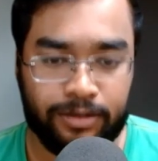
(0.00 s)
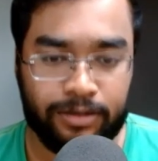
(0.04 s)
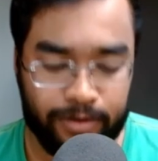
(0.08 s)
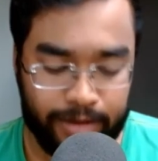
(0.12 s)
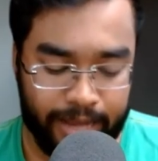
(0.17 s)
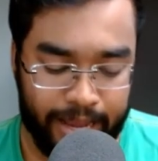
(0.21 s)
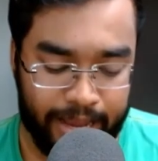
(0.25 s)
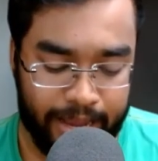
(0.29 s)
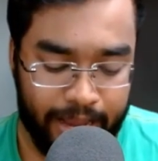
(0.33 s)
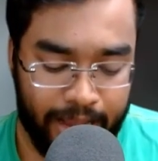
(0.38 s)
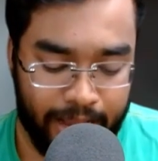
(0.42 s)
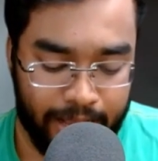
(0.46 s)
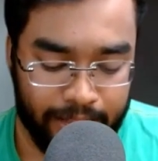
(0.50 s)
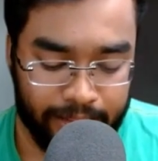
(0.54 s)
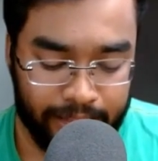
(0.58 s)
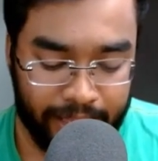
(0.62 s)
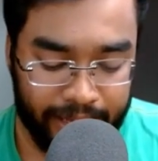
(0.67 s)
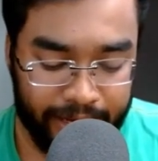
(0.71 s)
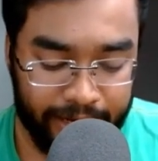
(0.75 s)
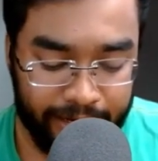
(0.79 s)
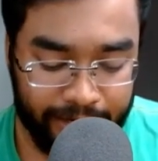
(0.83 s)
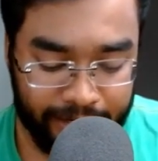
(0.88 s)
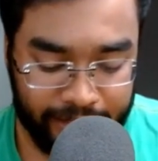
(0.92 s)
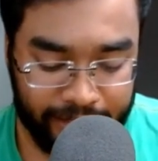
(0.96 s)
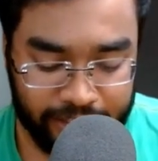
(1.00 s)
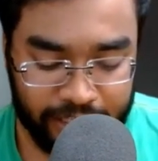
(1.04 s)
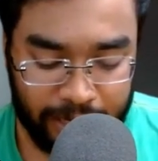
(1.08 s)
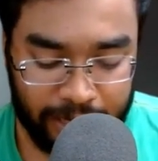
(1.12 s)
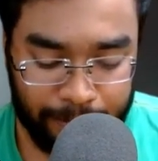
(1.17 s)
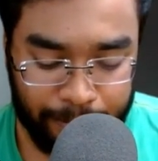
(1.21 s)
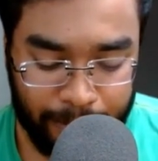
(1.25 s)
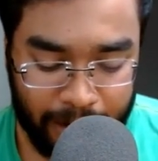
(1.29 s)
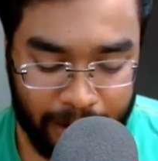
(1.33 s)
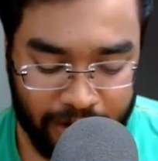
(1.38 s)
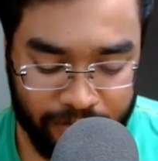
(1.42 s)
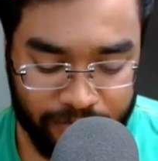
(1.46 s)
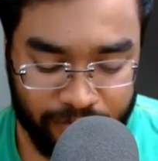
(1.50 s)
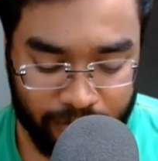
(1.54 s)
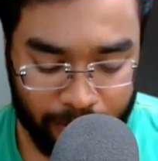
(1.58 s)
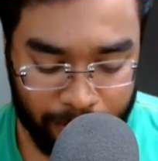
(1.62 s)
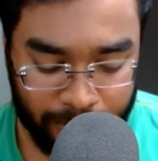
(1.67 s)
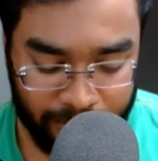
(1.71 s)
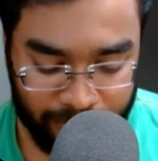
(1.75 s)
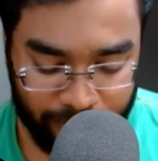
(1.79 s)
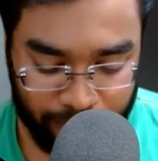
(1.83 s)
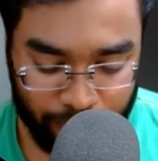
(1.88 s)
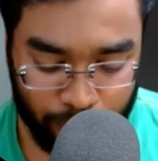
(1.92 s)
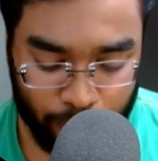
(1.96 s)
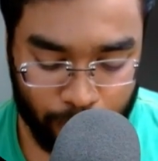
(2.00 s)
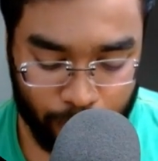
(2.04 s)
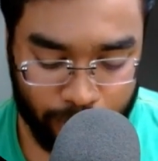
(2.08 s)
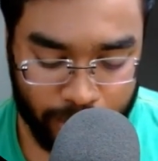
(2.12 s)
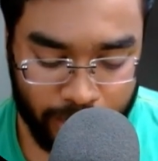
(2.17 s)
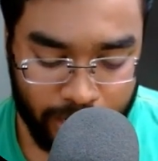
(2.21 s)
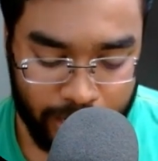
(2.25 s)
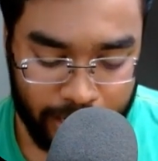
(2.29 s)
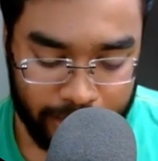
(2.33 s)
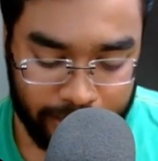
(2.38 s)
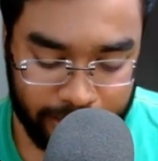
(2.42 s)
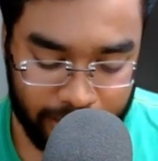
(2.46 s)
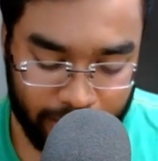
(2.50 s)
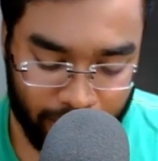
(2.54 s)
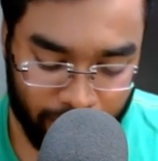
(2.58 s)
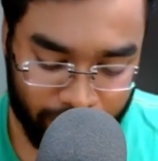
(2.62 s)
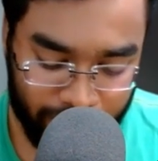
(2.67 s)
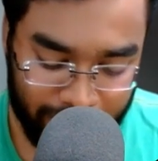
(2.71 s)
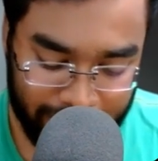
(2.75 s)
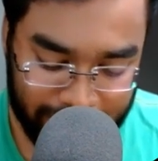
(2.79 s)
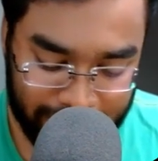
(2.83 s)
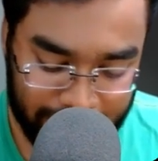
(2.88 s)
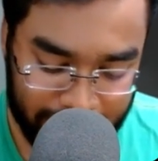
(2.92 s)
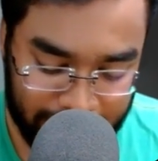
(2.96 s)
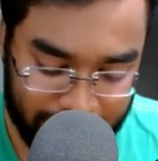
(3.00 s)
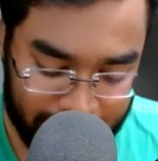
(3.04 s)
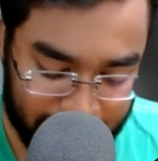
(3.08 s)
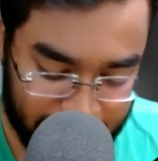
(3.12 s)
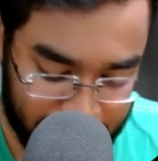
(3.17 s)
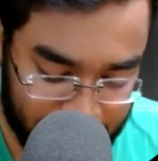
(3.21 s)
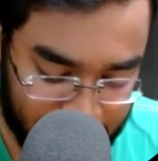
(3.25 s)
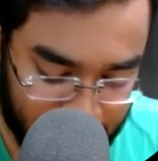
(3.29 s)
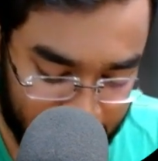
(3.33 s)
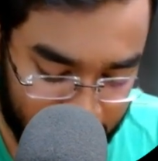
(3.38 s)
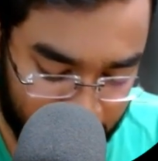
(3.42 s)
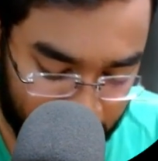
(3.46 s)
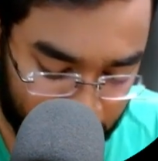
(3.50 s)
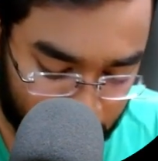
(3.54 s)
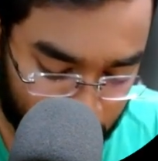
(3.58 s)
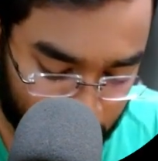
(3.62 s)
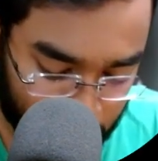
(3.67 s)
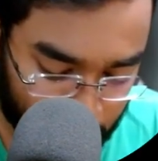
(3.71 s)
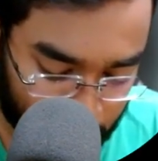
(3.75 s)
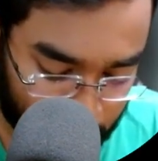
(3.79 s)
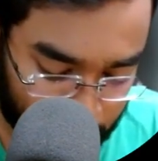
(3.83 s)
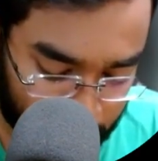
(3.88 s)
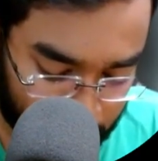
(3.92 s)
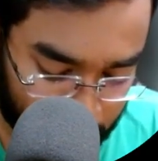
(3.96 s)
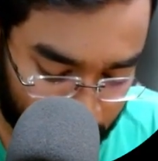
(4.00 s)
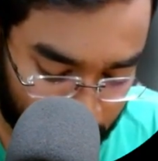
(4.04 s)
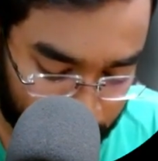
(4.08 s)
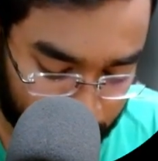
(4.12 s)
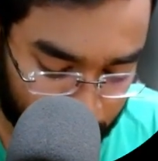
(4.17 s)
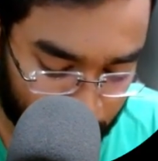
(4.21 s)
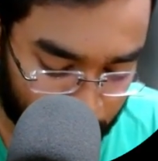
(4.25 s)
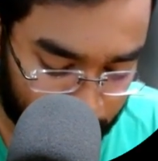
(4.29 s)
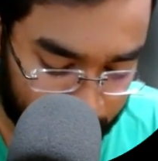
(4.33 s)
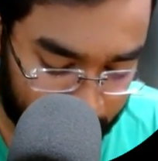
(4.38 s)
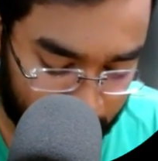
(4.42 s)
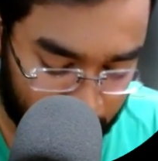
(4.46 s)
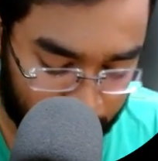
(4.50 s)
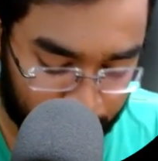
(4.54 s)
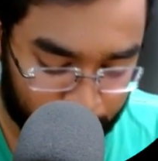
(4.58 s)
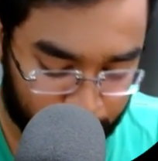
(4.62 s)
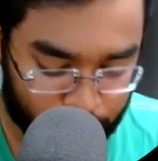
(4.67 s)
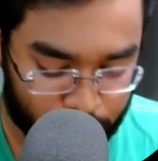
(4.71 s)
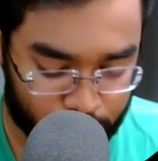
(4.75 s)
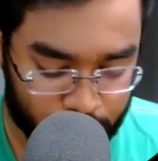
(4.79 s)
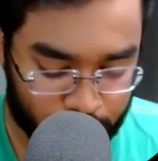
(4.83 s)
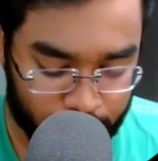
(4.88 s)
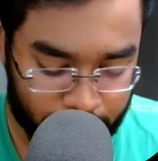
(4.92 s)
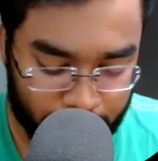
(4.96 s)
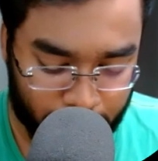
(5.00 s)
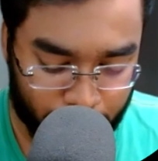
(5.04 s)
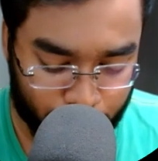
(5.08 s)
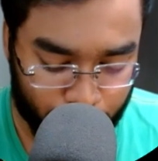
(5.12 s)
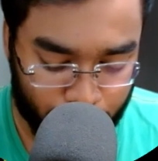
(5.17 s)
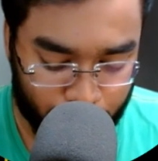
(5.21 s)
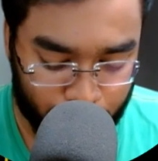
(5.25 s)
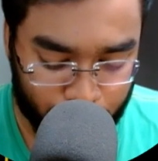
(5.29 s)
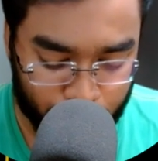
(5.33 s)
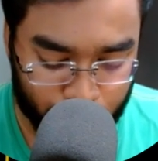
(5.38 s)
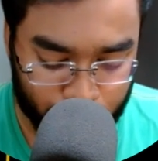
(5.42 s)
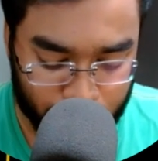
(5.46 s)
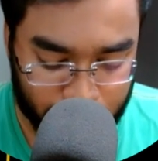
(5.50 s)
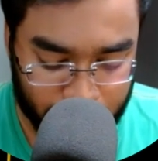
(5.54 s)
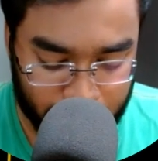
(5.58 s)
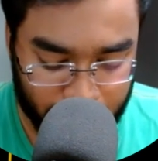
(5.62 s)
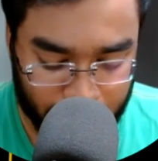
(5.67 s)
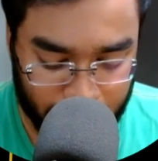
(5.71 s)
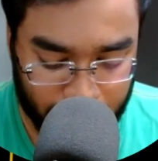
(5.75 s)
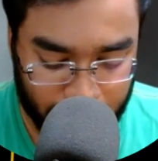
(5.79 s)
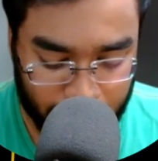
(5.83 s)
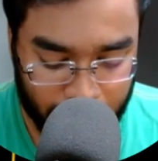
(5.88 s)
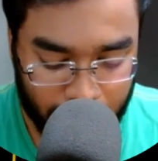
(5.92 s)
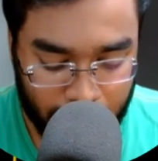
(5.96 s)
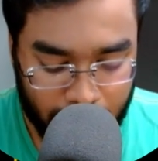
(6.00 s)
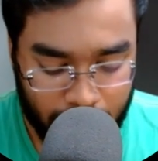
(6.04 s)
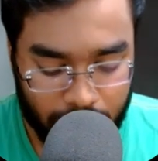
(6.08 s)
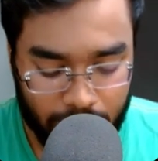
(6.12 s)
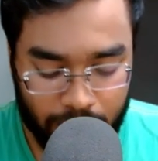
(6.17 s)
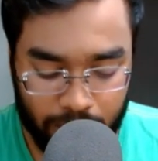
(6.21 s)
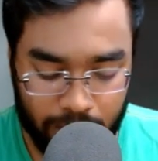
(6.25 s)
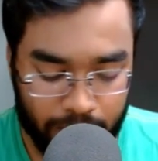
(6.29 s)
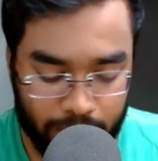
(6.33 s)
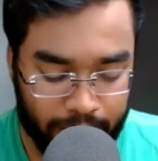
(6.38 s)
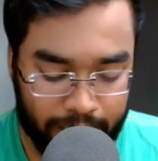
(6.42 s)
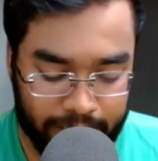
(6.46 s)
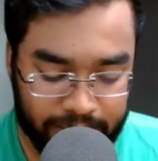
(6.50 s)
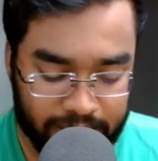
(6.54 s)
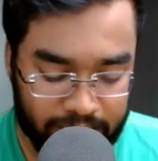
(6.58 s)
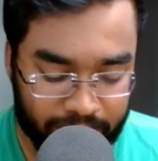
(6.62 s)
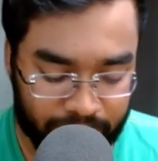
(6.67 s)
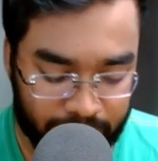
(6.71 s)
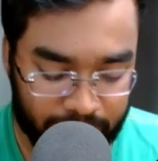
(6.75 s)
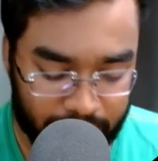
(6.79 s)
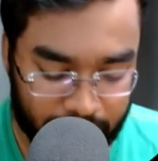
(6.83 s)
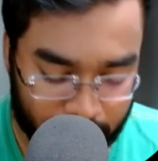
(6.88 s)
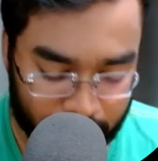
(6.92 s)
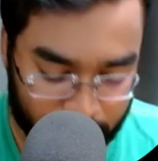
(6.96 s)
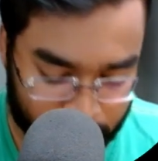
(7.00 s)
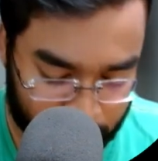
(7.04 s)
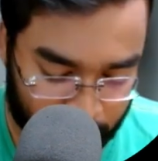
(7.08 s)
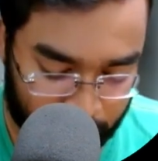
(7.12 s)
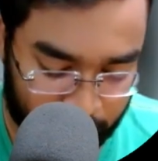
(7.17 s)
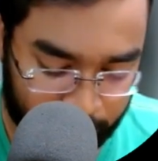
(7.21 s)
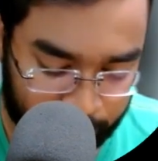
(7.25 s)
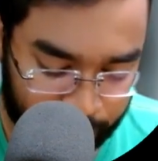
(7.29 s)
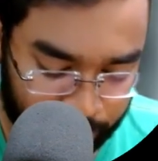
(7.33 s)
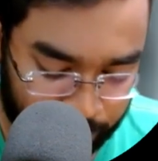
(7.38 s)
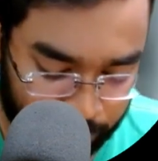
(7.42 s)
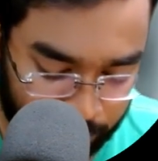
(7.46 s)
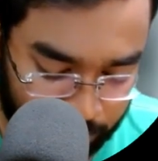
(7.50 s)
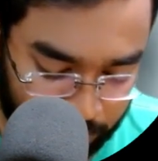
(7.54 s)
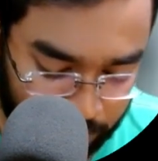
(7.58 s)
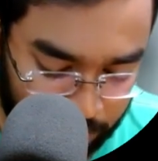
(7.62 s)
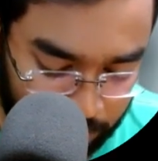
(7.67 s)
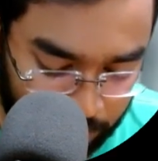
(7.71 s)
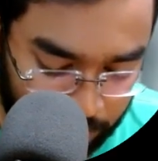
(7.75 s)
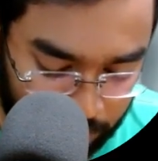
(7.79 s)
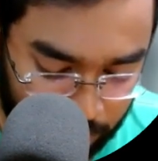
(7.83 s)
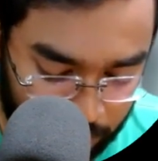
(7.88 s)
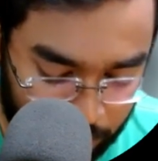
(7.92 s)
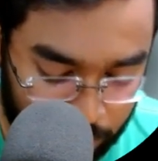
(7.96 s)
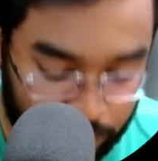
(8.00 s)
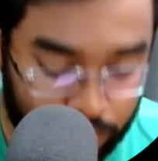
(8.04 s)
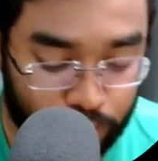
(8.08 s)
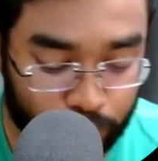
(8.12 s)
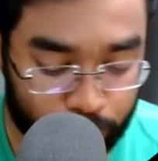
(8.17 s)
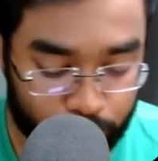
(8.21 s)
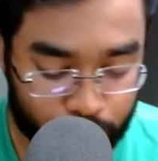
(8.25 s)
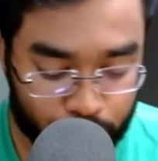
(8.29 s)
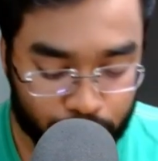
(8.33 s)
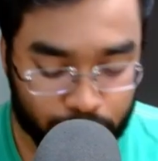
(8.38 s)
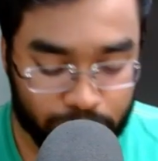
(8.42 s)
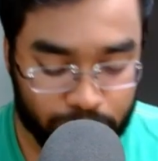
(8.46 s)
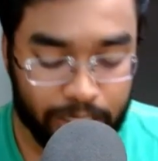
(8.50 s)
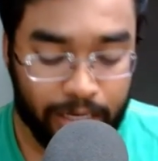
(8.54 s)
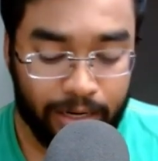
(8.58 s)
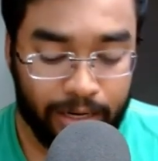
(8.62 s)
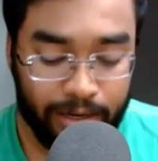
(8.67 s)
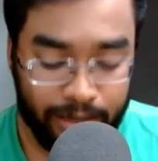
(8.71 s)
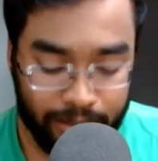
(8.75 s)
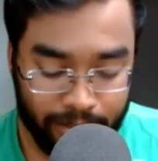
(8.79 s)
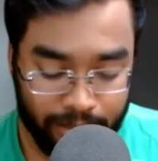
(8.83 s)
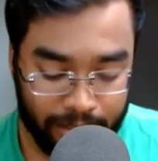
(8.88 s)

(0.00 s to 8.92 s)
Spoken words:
okay, the integer part from a float, then obviously this is the golden opportunity to use the to use the